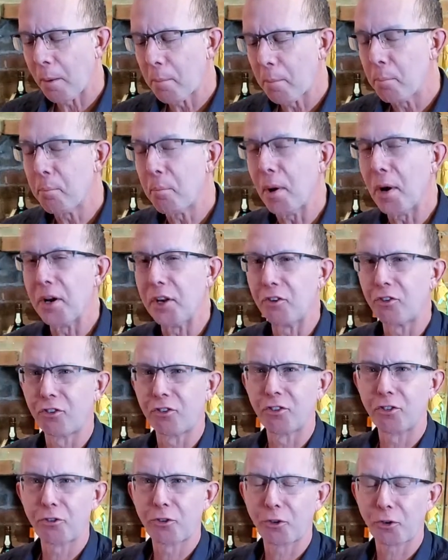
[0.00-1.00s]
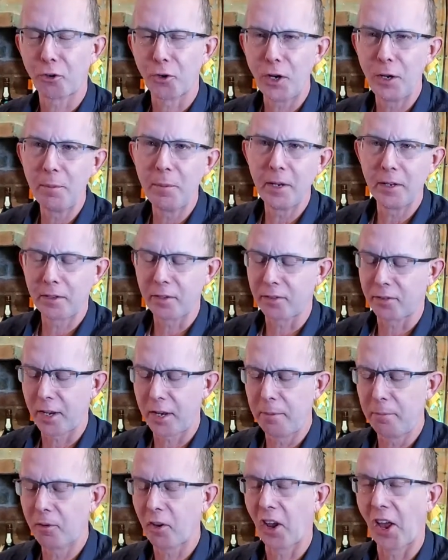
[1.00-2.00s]
But it's creamy at the
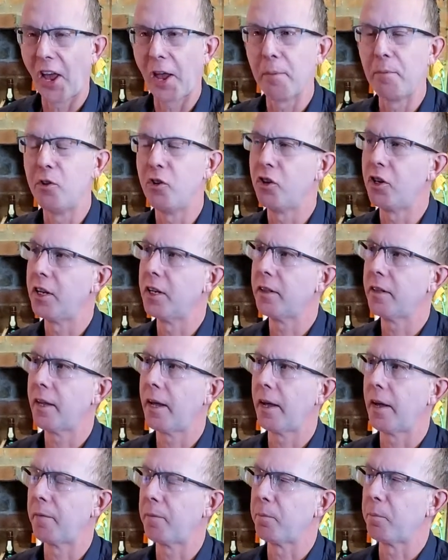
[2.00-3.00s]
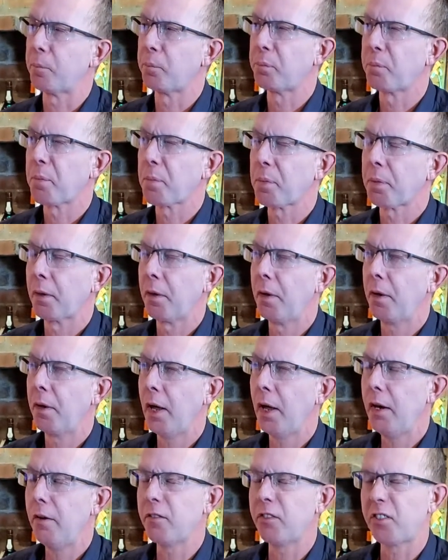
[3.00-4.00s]
same time. You get that
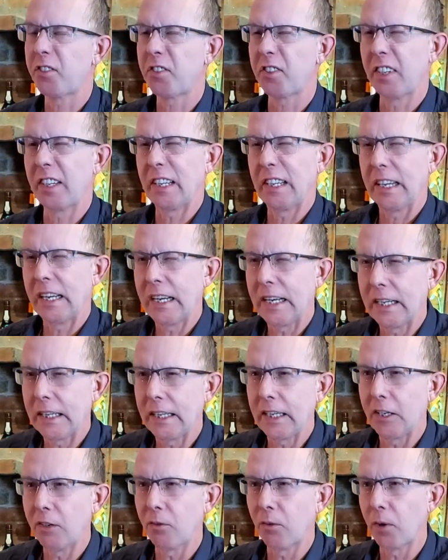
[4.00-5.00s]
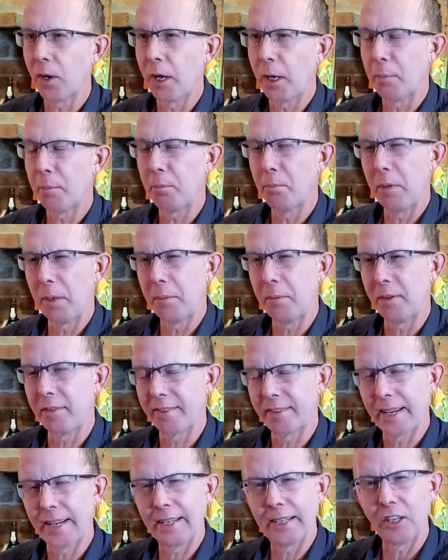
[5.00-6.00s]
kind of slightly ripe, maybe
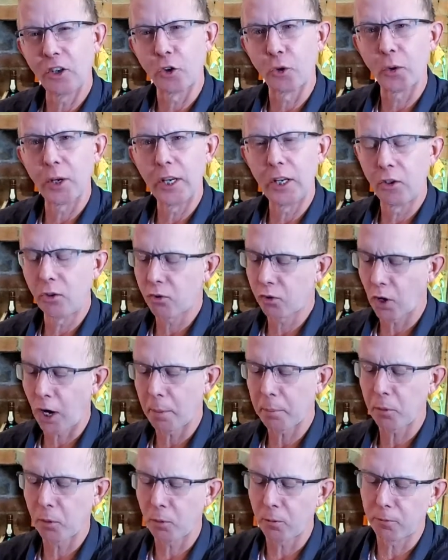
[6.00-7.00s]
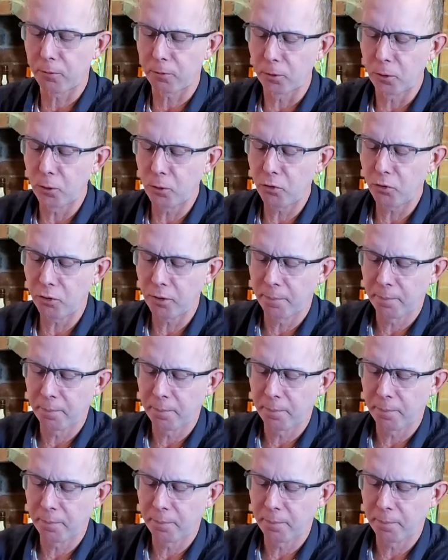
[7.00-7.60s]
slightly green tropical fruits.